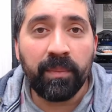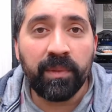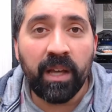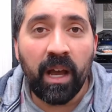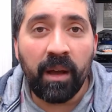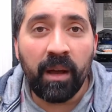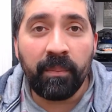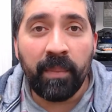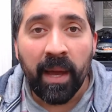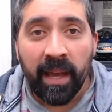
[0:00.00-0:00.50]

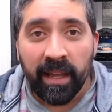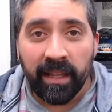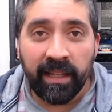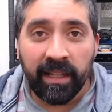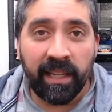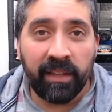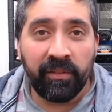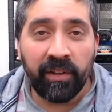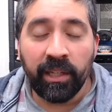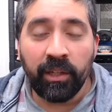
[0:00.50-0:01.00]
up,
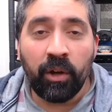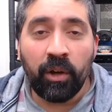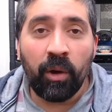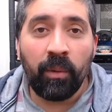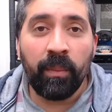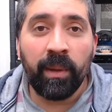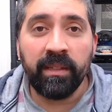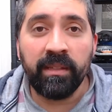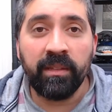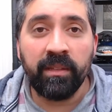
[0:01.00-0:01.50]
leave any
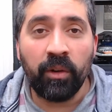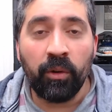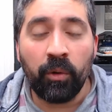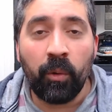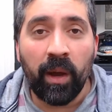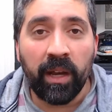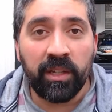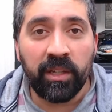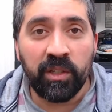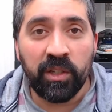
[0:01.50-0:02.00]
comments or
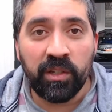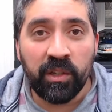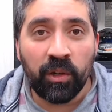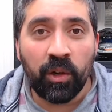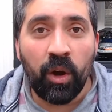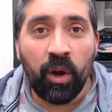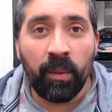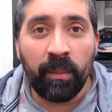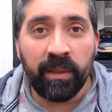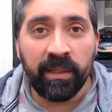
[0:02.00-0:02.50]
questions in the
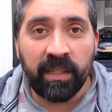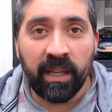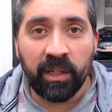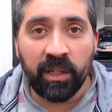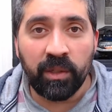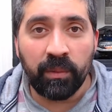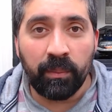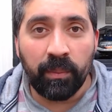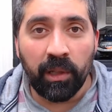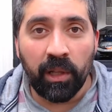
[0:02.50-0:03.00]
comment
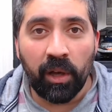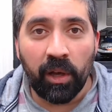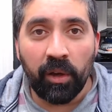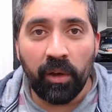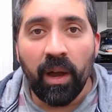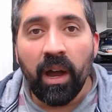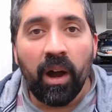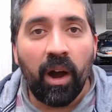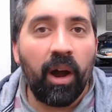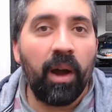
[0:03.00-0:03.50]
section below.
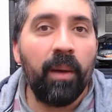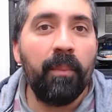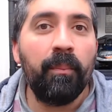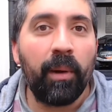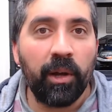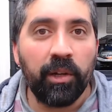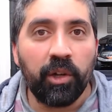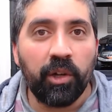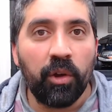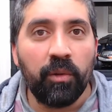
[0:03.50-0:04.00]
I'm
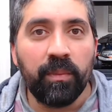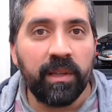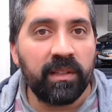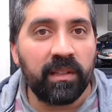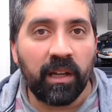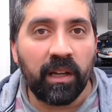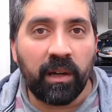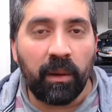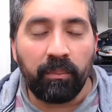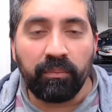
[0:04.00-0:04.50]
by no
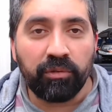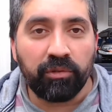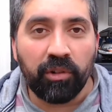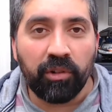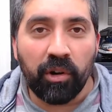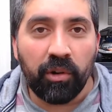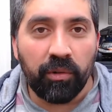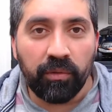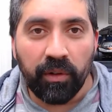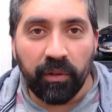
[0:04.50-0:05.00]
means like a
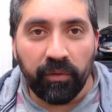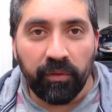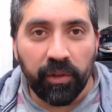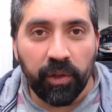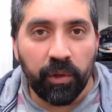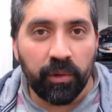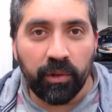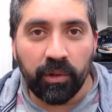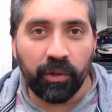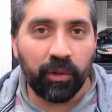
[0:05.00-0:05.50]
pro
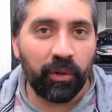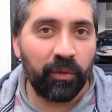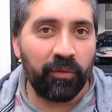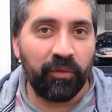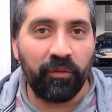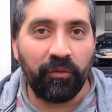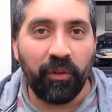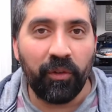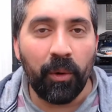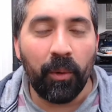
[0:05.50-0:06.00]
reviewer of
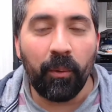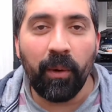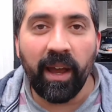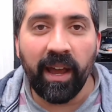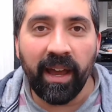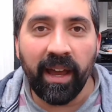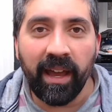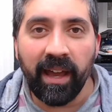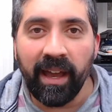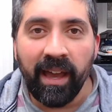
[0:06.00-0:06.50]

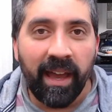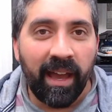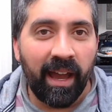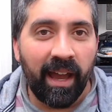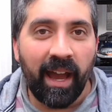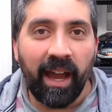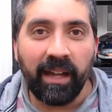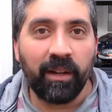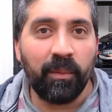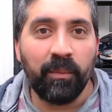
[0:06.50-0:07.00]
footwear,
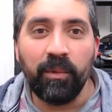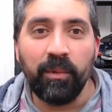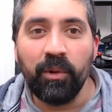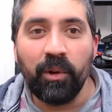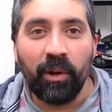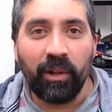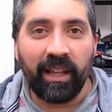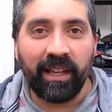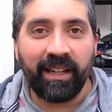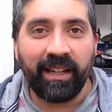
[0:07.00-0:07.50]
and I'm
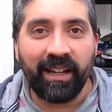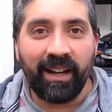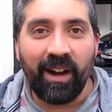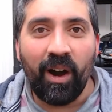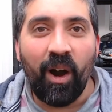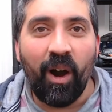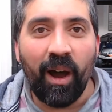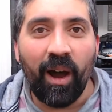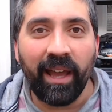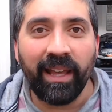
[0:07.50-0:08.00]
not like a
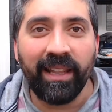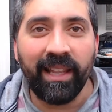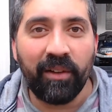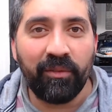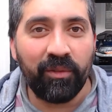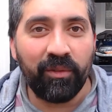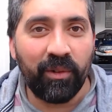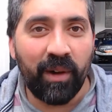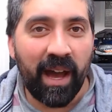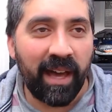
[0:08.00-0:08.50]
high
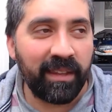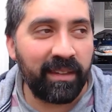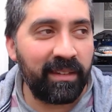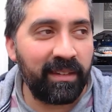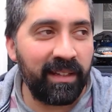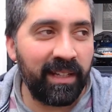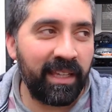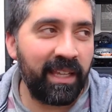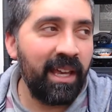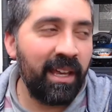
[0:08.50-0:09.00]
level
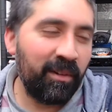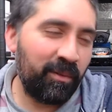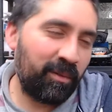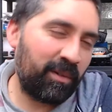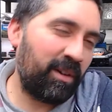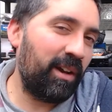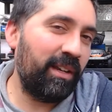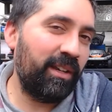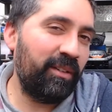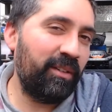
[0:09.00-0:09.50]
athlete.
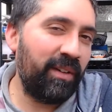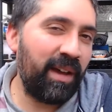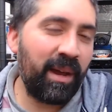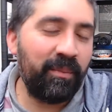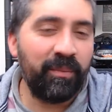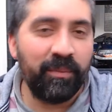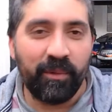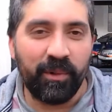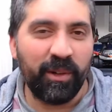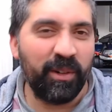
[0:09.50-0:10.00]
Kind of
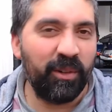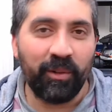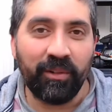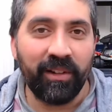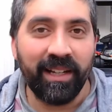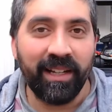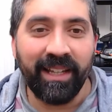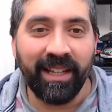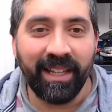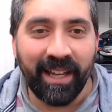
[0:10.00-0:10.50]
am, well, not
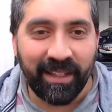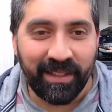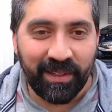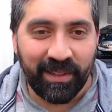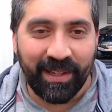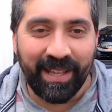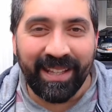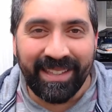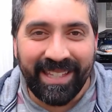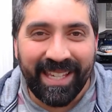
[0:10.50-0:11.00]
really, as
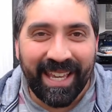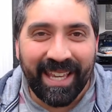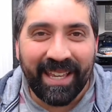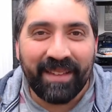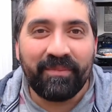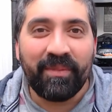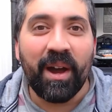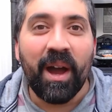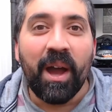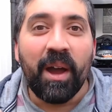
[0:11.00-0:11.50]
you can see,
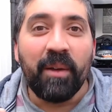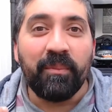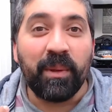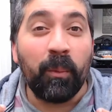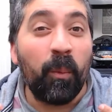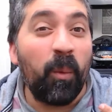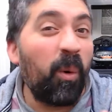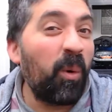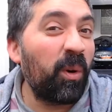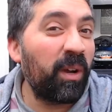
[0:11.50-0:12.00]
but
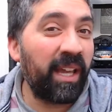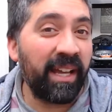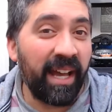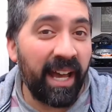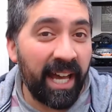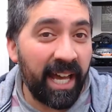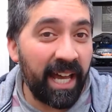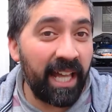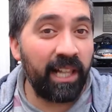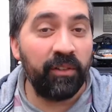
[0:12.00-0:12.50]
been walking a
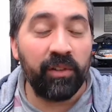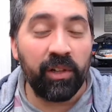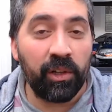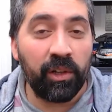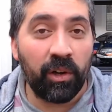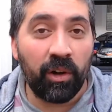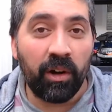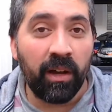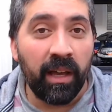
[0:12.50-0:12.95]
hell of a lot,